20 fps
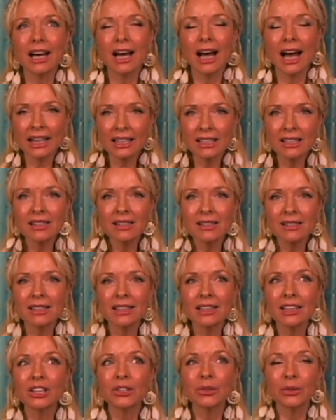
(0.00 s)

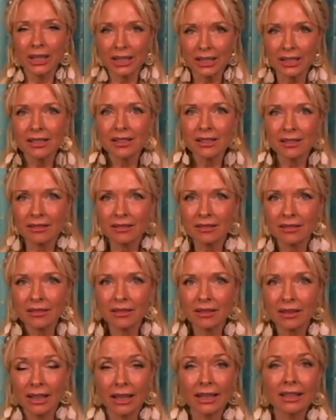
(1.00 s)
accessing grace,
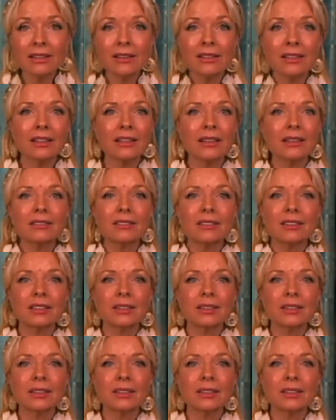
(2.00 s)
like the